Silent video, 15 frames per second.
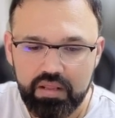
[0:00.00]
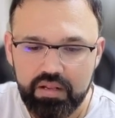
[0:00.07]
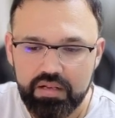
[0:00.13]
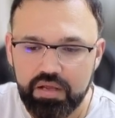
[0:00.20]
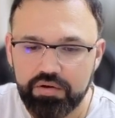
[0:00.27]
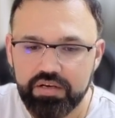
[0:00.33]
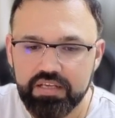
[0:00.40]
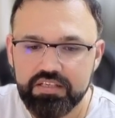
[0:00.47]

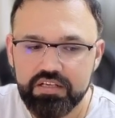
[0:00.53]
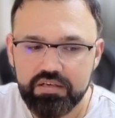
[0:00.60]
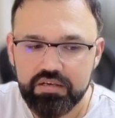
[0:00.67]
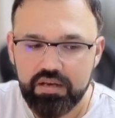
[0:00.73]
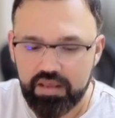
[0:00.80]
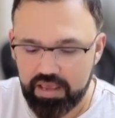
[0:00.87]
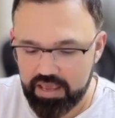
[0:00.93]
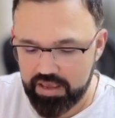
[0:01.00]
Now it
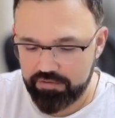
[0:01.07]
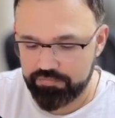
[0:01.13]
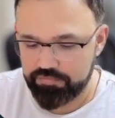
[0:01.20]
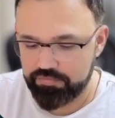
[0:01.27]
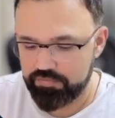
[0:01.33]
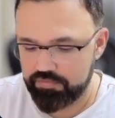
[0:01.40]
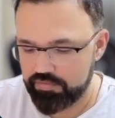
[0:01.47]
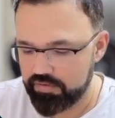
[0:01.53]
doesn't
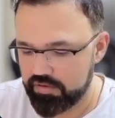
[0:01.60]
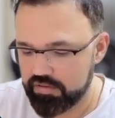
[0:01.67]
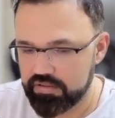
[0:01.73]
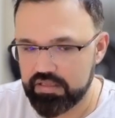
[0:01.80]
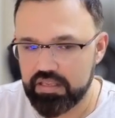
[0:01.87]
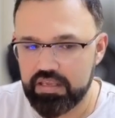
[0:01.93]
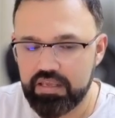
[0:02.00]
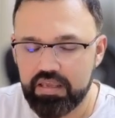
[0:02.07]
have
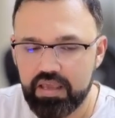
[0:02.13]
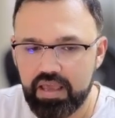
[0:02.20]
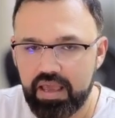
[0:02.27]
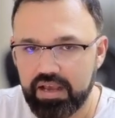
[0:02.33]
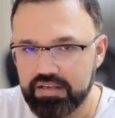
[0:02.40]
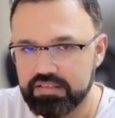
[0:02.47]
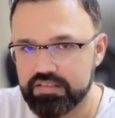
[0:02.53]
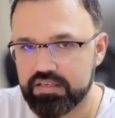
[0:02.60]
the
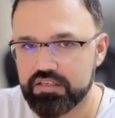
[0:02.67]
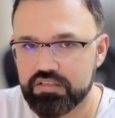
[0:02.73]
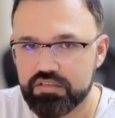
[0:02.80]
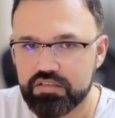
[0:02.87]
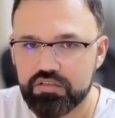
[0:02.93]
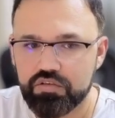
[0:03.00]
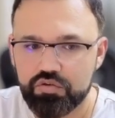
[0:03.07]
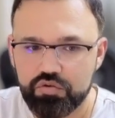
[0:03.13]

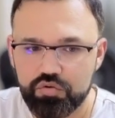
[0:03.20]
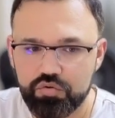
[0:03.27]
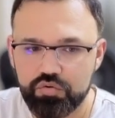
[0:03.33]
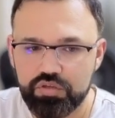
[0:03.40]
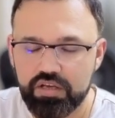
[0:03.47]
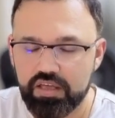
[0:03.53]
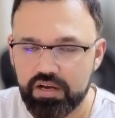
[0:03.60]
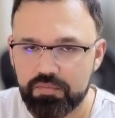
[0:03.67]
access to
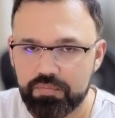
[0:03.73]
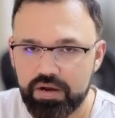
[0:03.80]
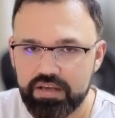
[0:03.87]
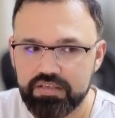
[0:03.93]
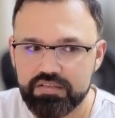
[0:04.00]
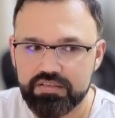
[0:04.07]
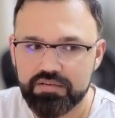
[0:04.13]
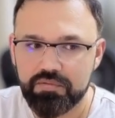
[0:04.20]
the current
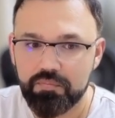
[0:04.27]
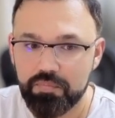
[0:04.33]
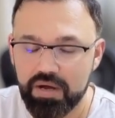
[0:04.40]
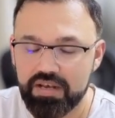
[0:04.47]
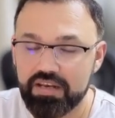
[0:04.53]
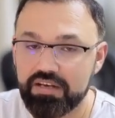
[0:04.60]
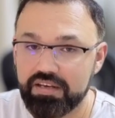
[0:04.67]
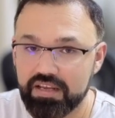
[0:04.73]
price,
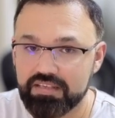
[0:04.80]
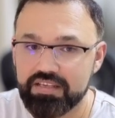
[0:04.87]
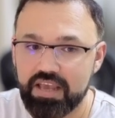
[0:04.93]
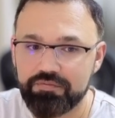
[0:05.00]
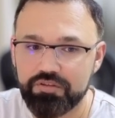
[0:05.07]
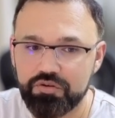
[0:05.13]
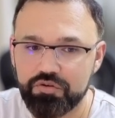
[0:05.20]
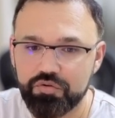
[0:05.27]
but it does
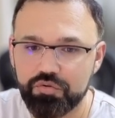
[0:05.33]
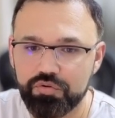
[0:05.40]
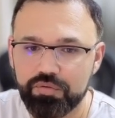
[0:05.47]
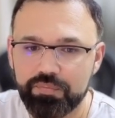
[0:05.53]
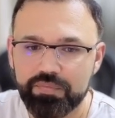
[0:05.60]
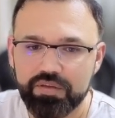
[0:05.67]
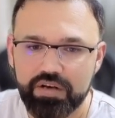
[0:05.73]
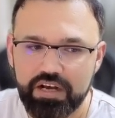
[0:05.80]
have the tool,
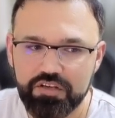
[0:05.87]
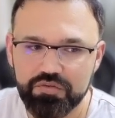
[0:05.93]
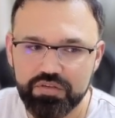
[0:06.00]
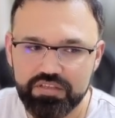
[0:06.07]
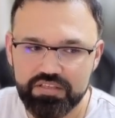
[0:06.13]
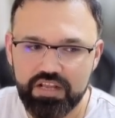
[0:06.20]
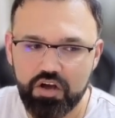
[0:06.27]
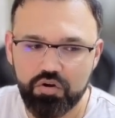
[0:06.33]
right? So
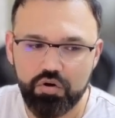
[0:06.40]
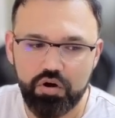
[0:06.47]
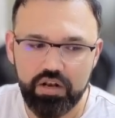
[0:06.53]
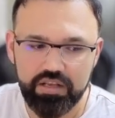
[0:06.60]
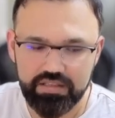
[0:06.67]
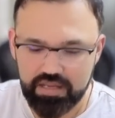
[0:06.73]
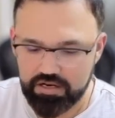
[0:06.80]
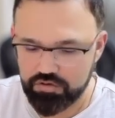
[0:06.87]
it's now
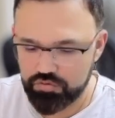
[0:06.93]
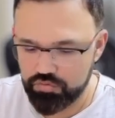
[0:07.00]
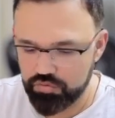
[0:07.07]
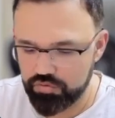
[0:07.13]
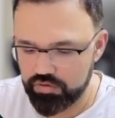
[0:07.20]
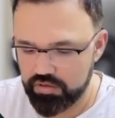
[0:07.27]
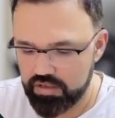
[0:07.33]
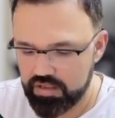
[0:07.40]
calling that
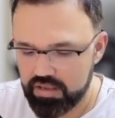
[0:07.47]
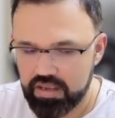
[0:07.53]
tool.